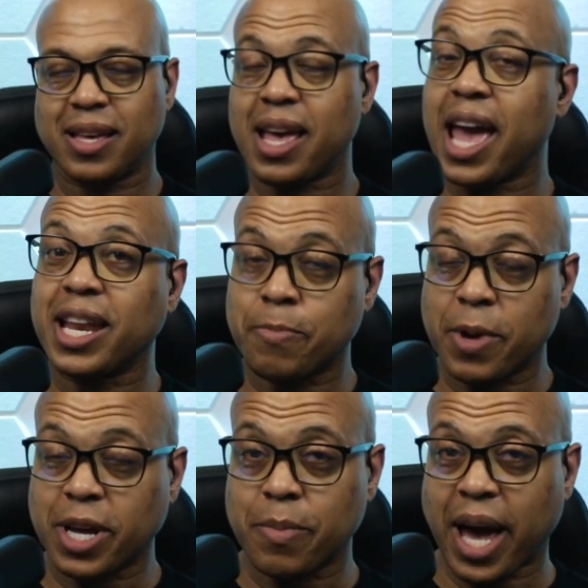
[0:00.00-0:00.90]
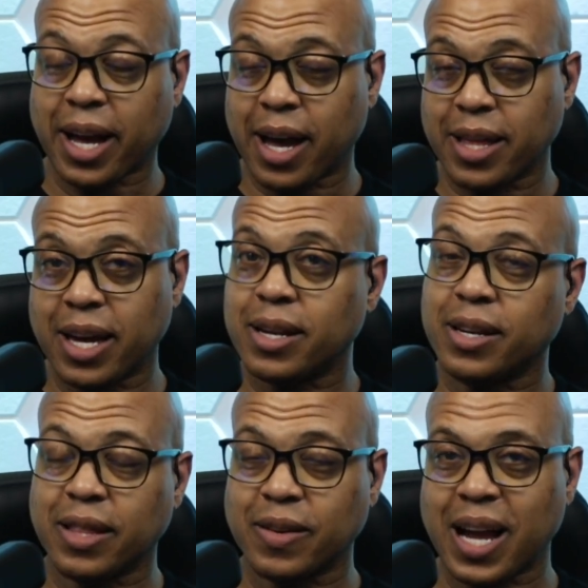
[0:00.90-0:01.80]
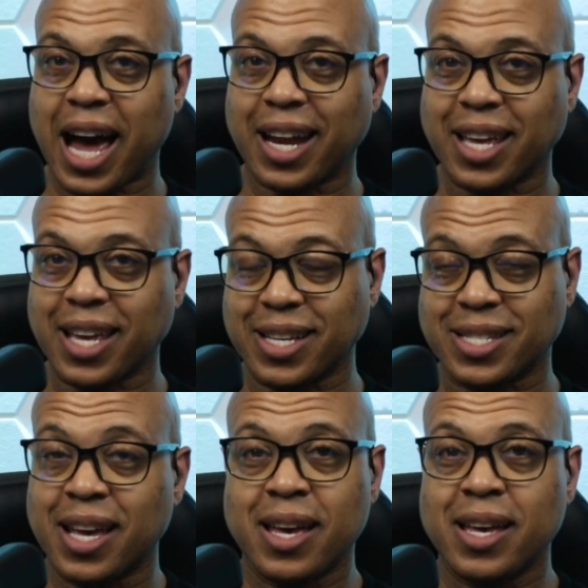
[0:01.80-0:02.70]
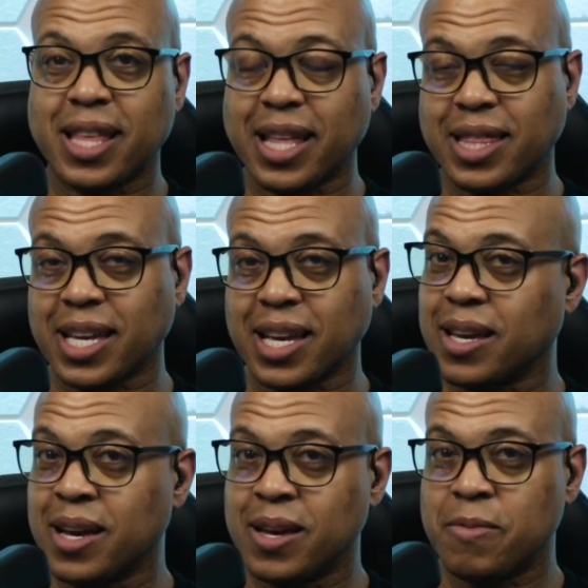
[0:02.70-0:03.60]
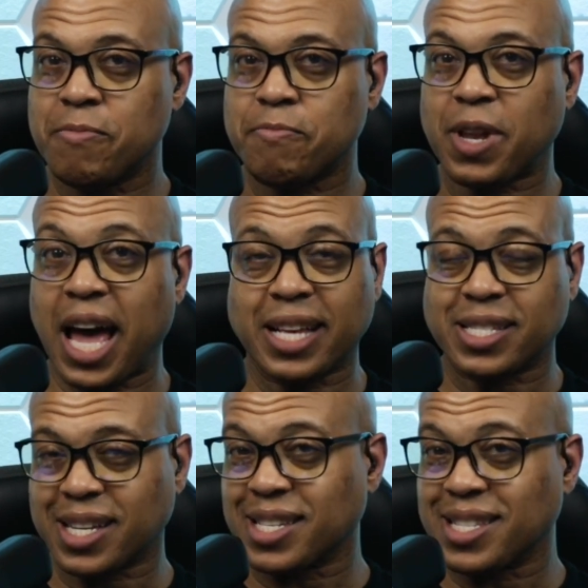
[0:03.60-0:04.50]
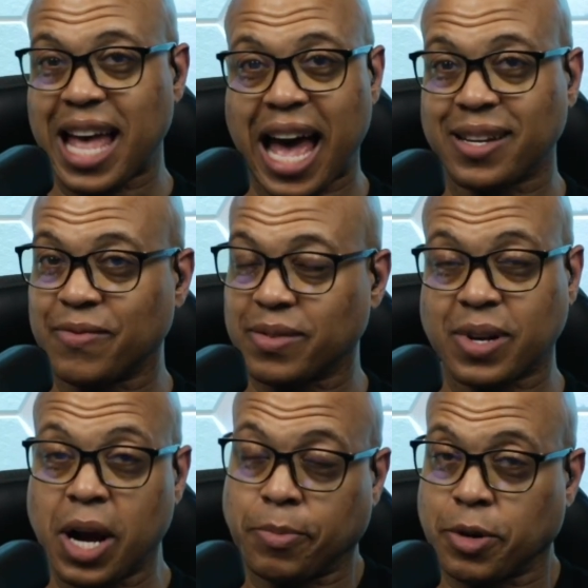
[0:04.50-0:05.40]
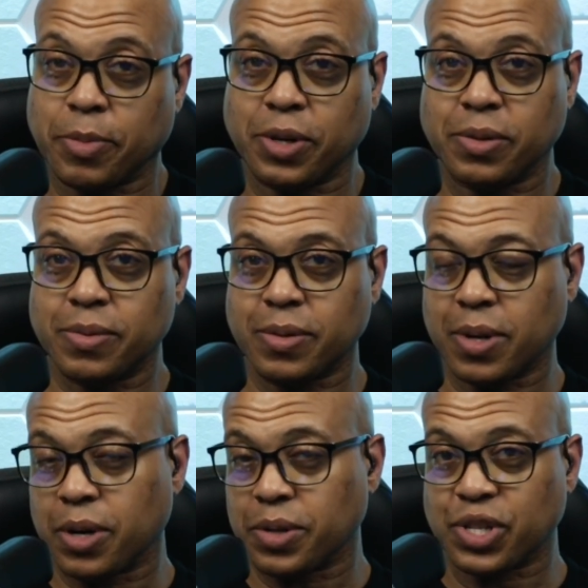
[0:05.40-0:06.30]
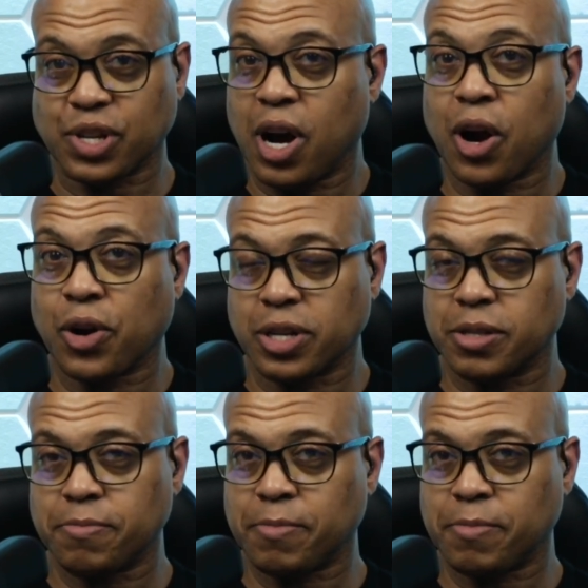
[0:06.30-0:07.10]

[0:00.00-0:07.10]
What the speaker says: And to piggyback on that, another con is that the plastic is not comfortable. You know, it's just hardened